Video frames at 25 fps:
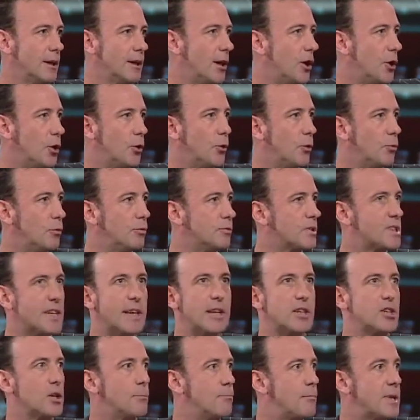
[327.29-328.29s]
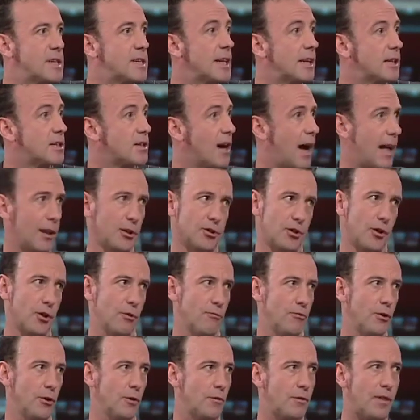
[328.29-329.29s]
who sees some missing tiles on a
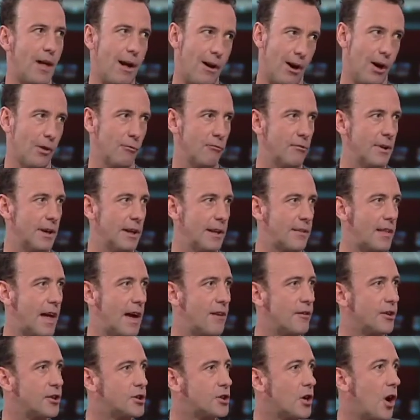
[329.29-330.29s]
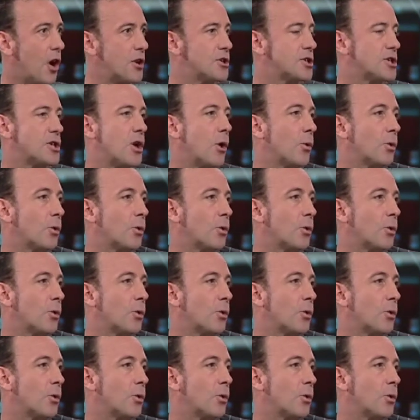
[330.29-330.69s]
roof that aren't really there and charges an